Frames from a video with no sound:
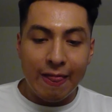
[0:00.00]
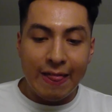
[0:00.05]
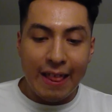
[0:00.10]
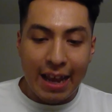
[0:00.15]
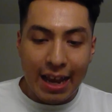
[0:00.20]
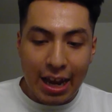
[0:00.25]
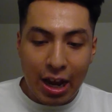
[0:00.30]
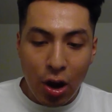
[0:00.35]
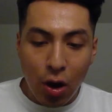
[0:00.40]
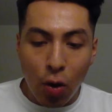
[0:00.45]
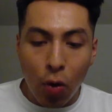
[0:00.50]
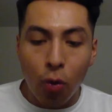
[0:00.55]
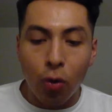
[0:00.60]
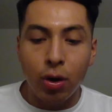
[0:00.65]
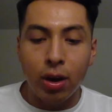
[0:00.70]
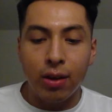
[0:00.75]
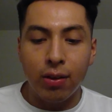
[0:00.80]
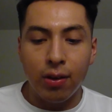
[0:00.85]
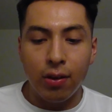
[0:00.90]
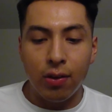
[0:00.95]

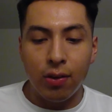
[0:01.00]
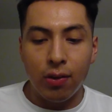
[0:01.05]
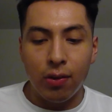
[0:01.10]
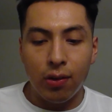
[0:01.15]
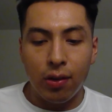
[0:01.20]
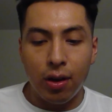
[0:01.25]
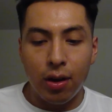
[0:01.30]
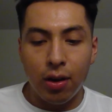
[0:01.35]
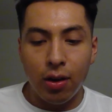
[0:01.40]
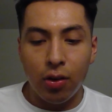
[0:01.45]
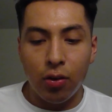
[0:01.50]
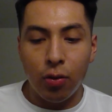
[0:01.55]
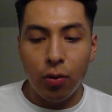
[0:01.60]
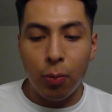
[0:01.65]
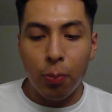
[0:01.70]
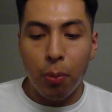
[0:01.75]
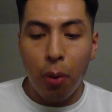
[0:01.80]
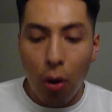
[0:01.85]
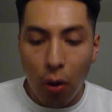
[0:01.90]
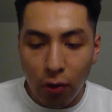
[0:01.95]
thing-oriented society to a
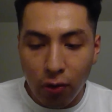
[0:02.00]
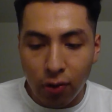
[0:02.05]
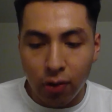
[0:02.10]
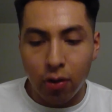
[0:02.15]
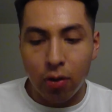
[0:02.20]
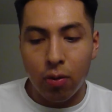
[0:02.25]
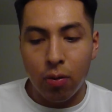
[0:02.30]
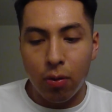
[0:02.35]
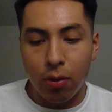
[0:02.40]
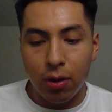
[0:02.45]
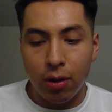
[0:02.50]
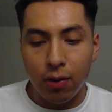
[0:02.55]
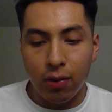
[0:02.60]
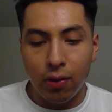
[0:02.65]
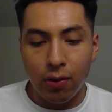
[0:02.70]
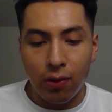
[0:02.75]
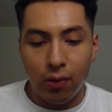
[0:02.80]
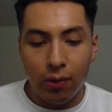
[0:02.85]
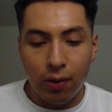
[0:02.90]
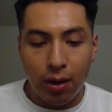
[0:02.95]

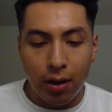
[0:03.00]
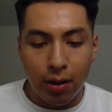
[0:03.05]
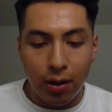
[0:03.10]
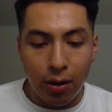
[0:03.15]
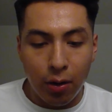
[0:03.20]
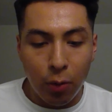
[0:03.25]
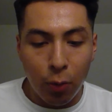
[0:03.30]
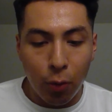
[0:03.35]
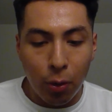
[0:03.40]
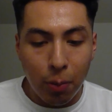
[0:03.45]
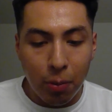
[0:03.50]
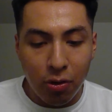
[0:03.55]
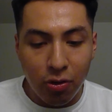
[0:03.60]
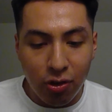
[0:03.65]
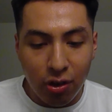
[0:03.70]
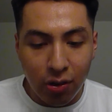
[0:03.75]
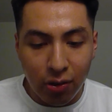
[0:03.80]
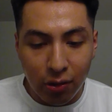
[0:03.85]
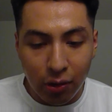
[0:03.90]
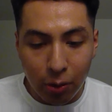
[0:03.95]
person-oriented society. When
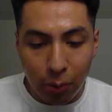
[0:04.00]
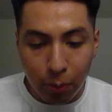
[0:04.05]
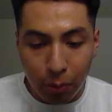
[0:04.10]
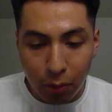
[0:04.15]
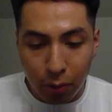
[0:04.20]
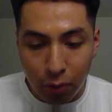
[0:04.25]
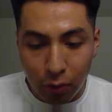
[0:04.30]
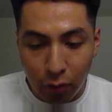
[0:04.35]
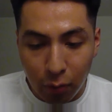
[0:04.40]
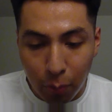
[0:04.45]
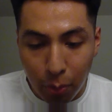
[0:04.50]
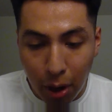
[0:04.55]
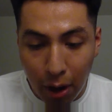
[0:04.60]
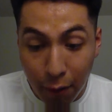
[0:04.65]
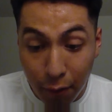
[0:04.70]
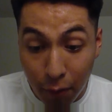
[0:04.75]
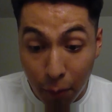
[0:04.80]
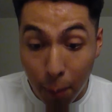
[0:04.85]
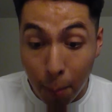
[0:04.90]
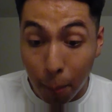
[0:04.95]
machines and computers,
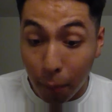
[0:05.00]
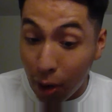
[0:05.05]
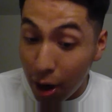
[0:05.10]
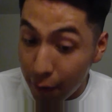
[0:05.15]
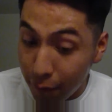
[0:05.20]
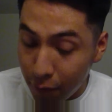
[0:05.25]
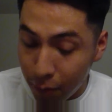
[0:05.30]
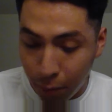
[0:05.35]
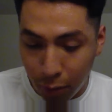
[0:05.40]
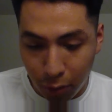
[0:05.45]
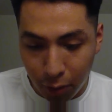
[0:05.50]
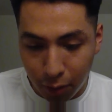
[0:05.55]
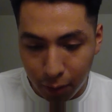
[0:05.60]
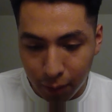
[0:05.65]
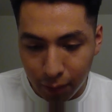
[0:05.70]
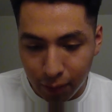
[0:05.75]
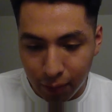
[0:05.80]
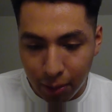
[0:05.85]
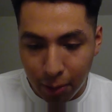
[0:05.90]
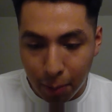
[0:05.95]
profit
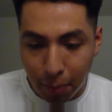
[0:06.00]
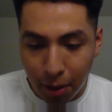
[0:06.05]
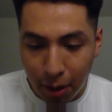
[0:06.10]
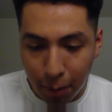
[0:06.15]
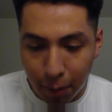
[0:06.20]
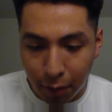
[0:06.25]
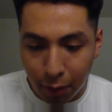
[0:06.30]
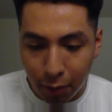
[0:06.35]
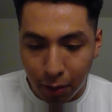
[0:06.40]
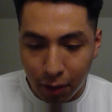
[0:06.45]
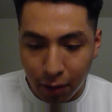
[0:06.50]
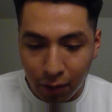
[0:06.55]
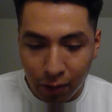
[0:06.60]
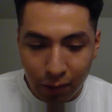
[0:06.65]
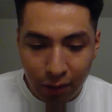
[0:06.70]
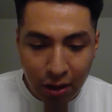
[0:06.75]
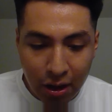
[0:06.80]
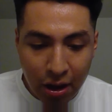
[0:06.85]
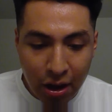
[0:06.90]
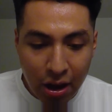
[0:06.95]
motives, and property
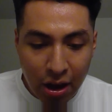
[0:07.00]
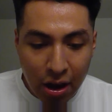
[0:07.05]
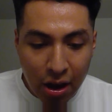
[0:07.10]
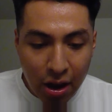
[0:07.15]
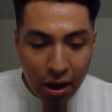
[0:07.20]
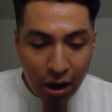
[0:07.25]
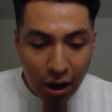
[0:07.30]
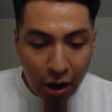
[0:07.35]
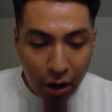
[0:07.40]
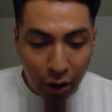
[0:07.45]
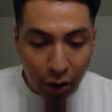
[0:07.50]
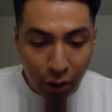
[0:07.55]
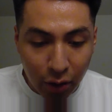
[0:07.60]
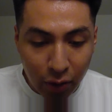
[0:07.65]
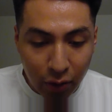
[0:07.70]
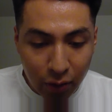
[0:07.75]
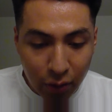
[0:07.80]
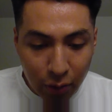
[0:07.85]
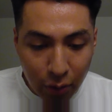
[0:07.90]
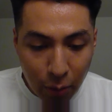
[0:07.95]
rights are
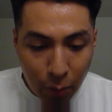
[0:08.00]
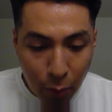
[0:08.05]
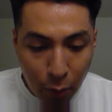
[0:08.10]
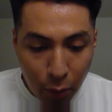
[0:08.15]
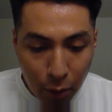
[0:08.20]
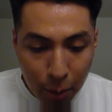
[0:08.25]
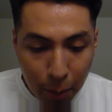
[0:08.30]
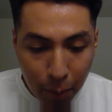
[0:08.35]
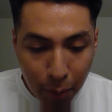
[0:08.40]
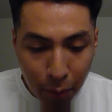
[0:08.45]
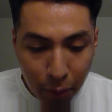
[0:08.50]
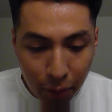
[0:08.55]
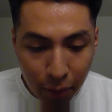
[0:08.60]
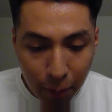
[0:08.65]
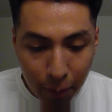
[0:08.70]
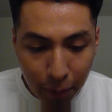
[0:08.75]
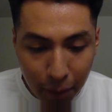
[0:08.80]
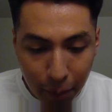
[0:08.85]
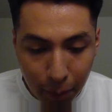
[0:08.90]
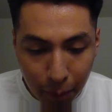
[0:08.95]
considered more important
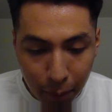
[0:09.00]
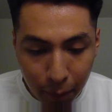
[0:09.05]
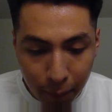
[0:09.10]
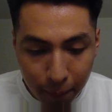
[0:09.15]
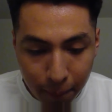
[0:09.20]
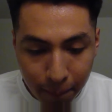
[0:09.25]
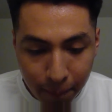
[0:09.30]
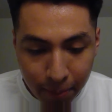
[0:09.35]
than people,